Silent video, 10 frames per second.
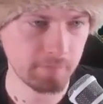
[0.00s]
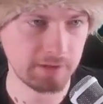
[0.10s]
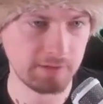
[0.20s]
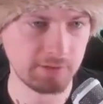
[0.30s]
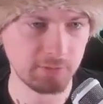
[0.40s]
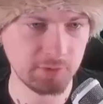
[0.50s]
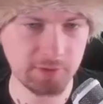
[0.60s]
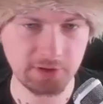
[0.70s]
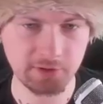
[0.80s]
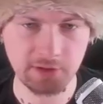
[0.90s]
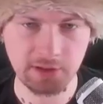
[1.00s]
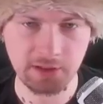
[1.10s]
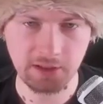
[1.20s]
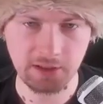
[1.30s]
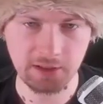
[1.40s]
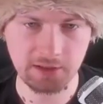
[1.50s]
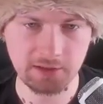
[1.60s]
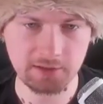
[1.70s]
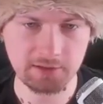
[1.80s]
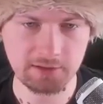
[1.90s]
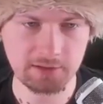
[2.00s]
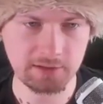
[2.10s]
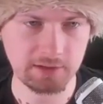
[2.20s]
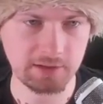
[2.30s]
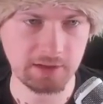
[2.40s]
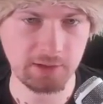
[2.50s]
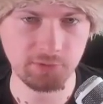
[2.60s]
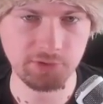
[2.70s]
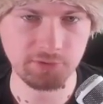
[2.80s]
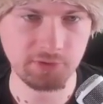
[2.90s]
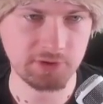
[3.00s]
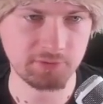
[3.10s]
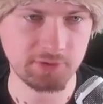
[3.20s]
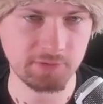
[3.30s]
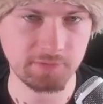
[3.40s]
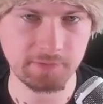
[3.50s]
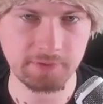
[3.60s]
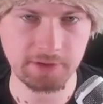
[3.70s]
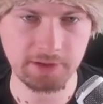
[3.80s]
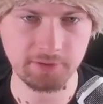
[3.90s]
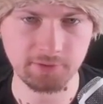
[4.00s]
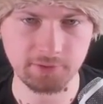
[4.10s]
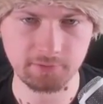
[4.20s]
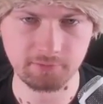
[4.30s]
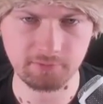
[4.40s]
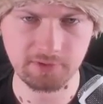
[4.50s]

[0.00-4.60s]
A little bit better, and uh, I will need to get rid of another